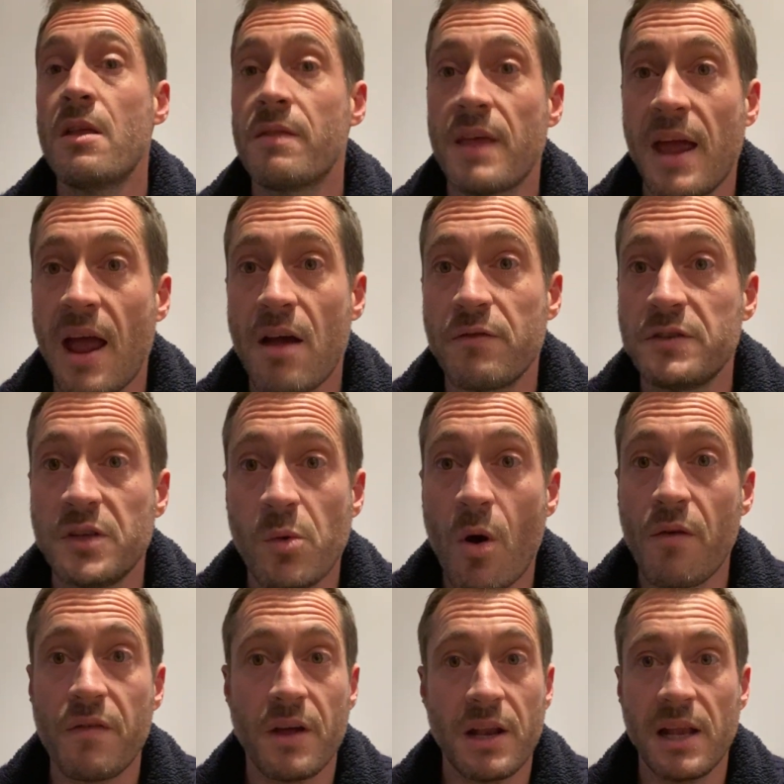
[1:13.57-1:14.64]
they have to
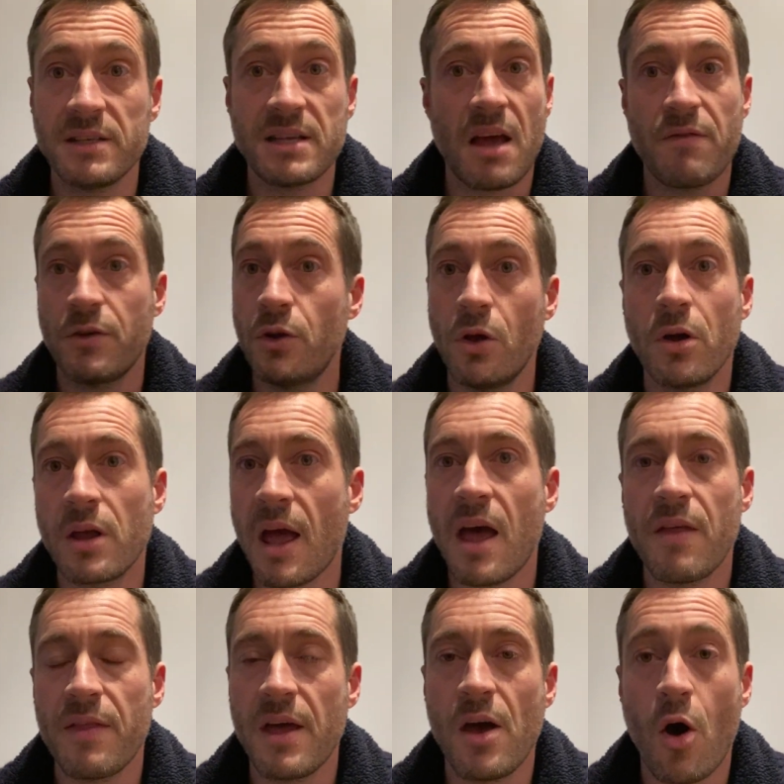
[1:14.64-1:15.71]
offer. Let's have a look
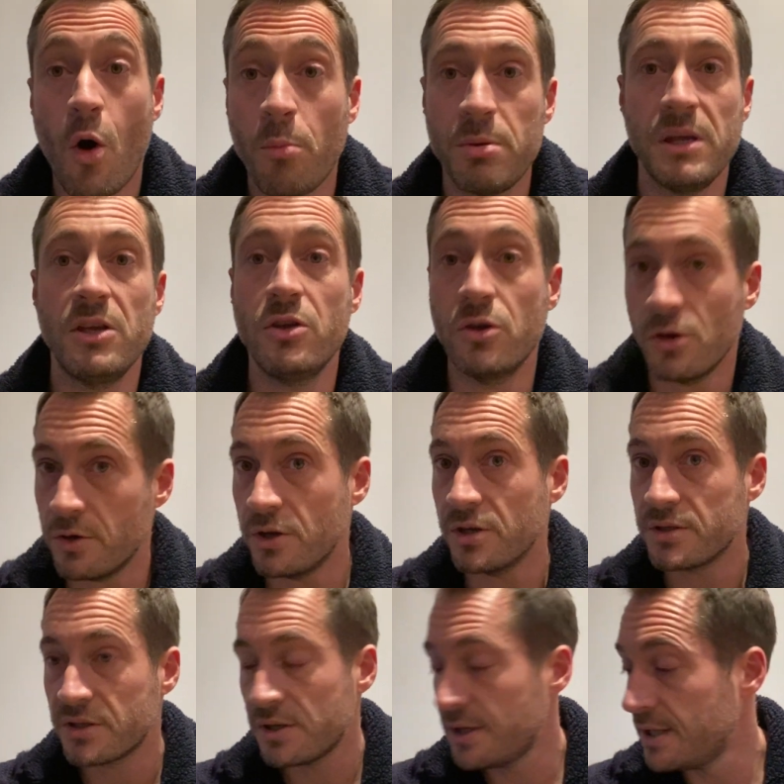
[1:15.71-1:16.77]
at their hobby
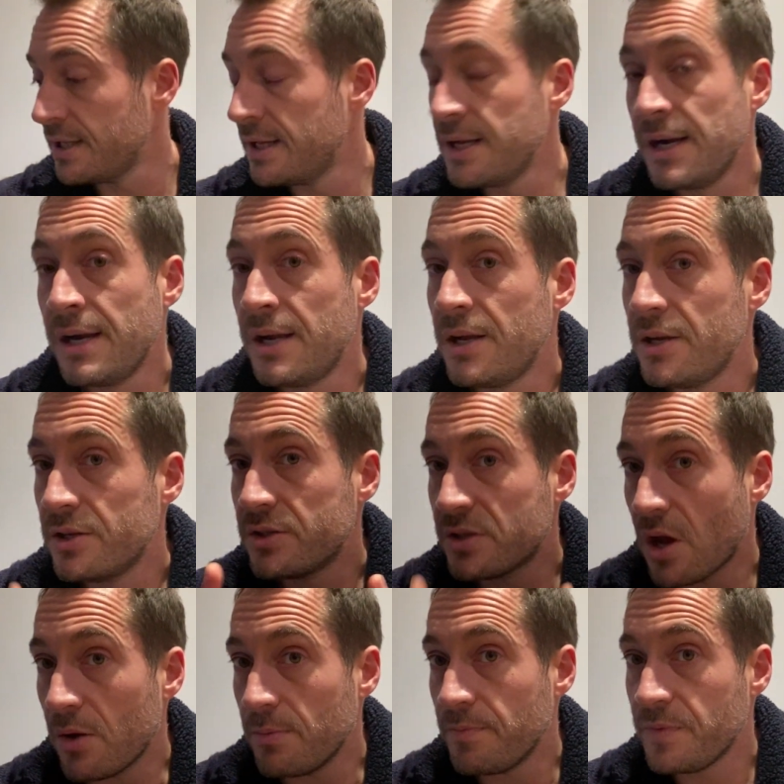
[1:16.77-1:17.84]
goodness.
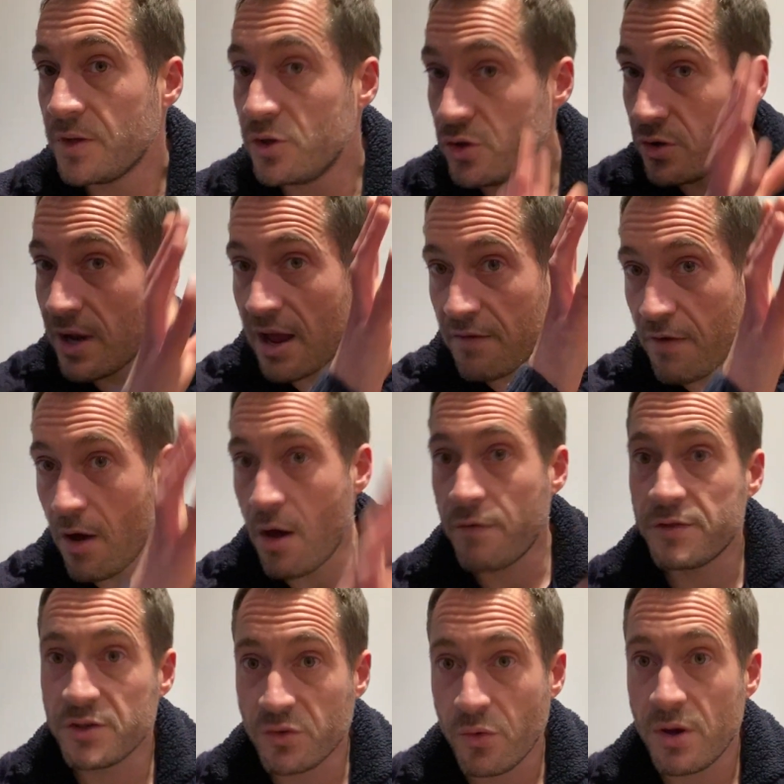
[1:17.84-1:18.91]
So you should have
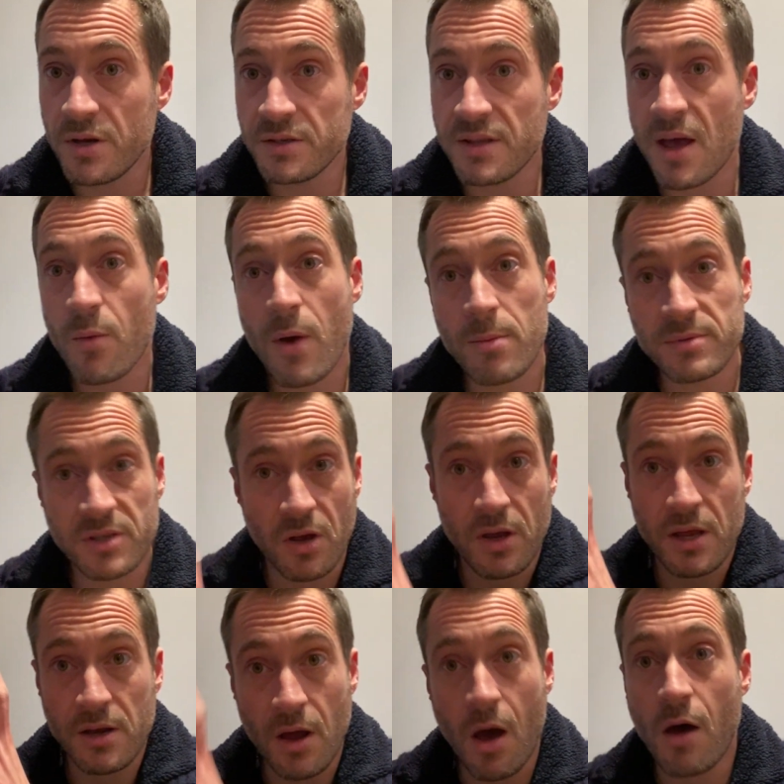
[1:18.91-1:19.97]
half the screen as their
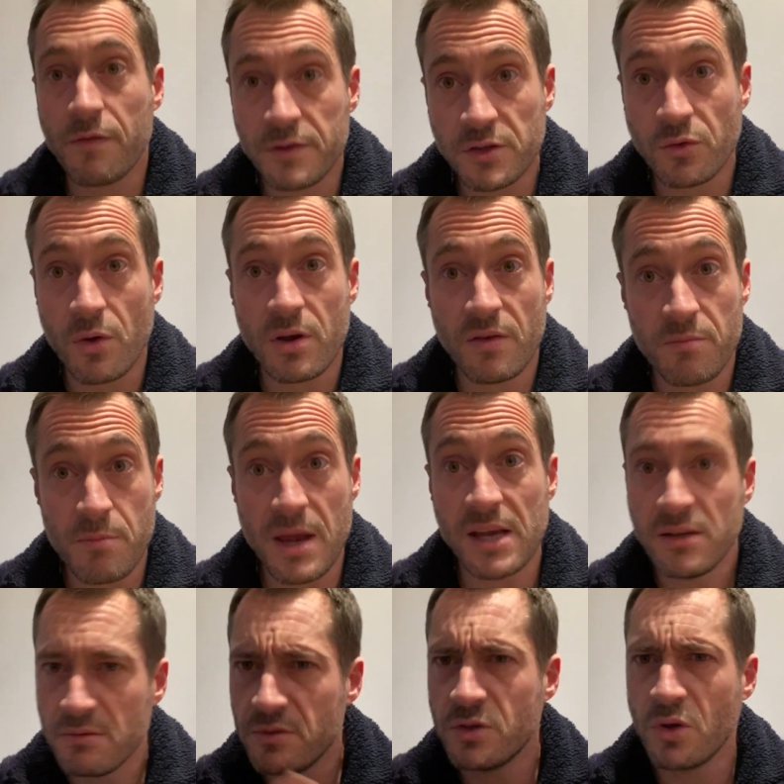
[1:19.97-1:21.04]
website and half the screen of
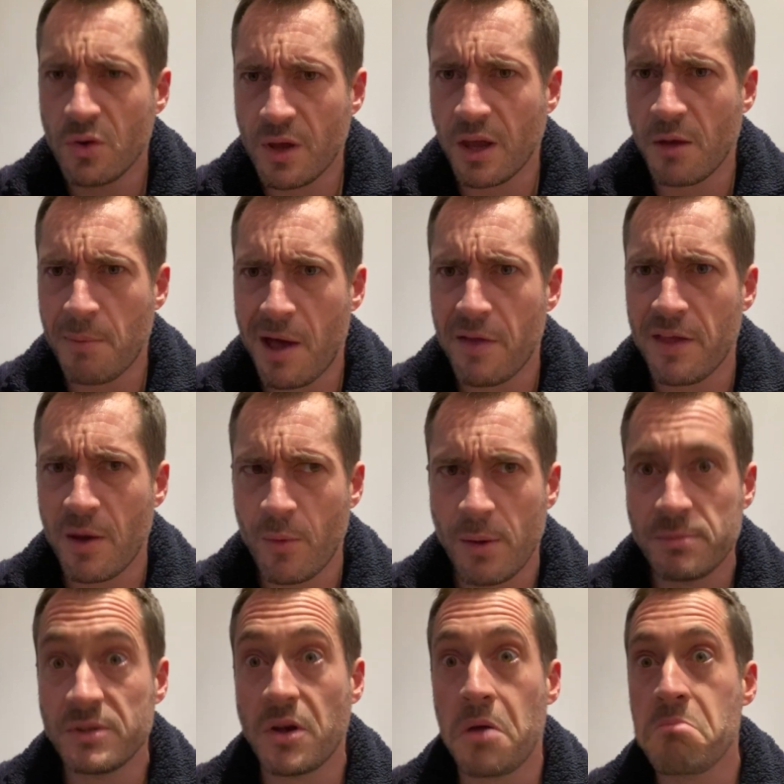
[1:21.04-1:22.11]
me talking about their
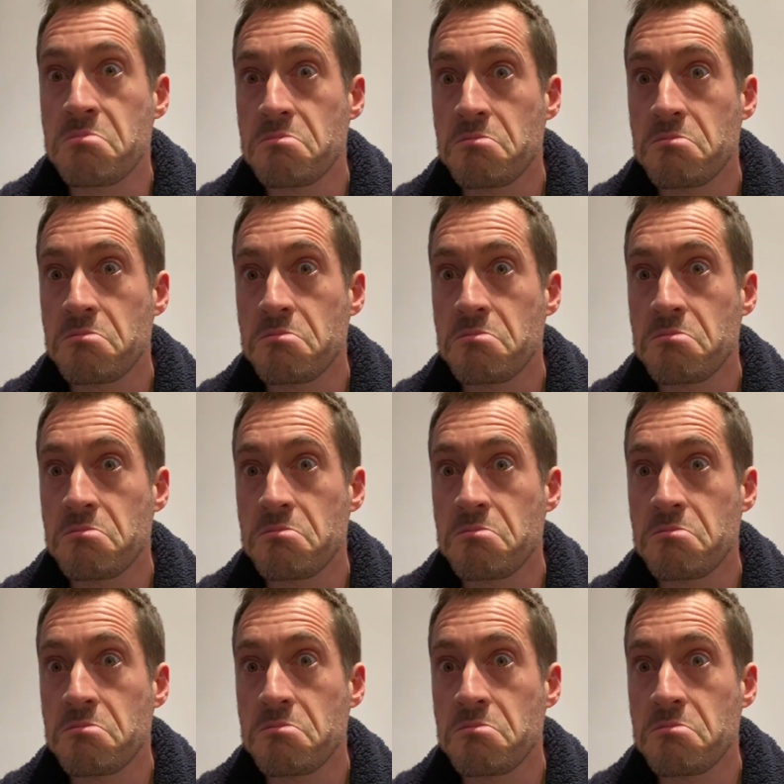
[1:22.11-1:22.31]
website,